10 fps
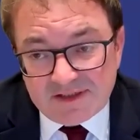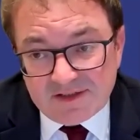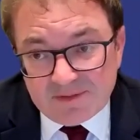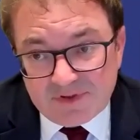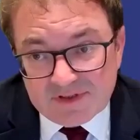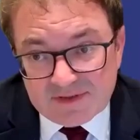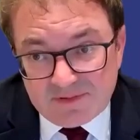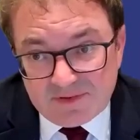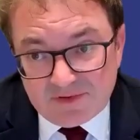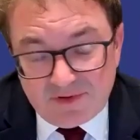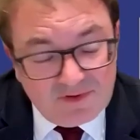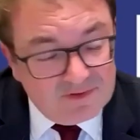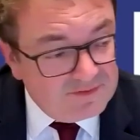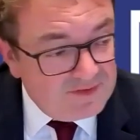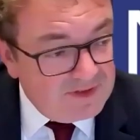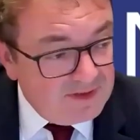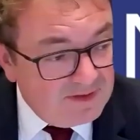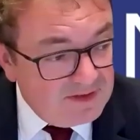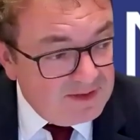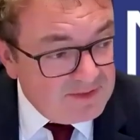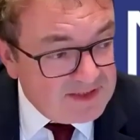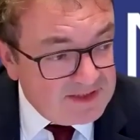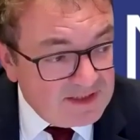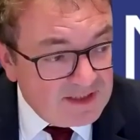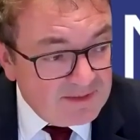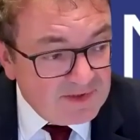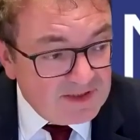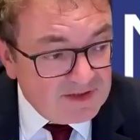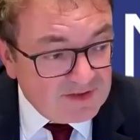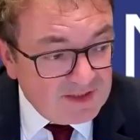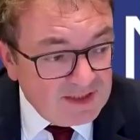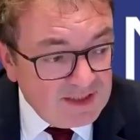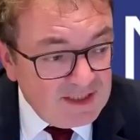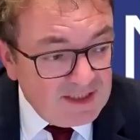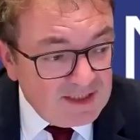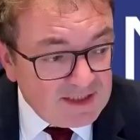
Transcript: to the principle of limited liability,